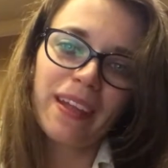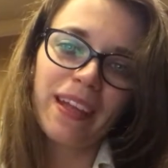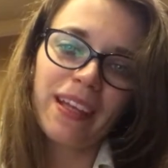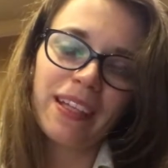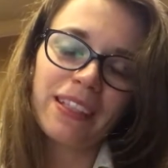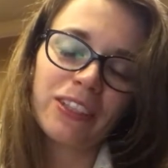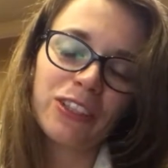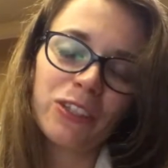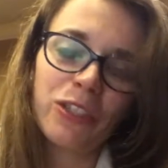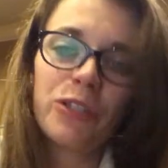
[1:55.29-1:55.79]

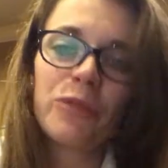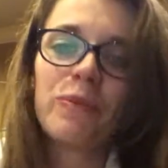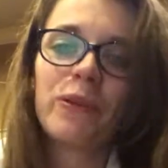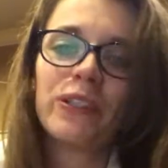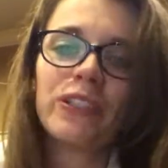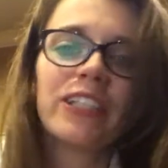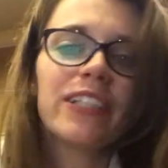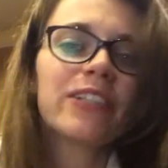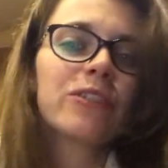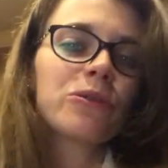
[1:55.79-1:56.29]
and start
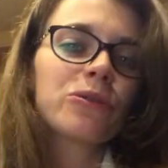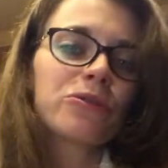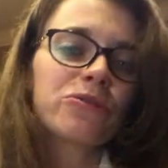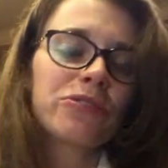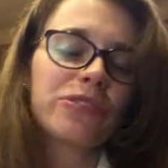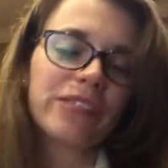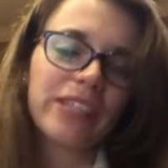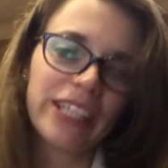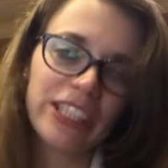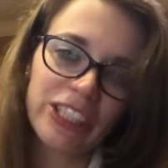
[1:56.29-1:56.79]
building those
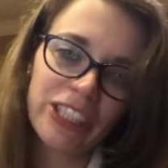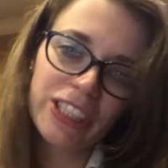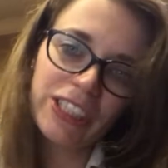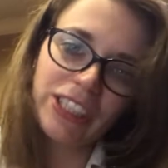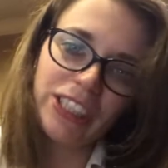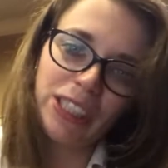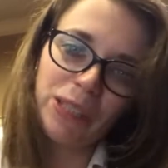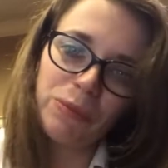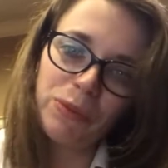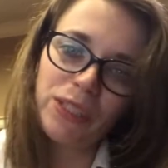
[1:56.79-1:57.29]

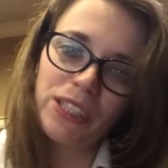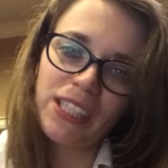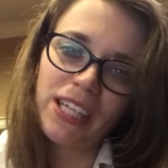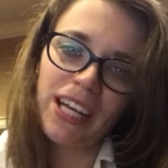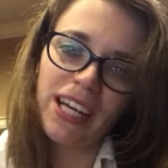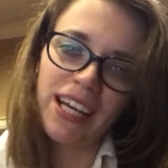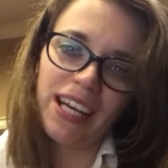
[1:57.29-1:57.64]
relationships,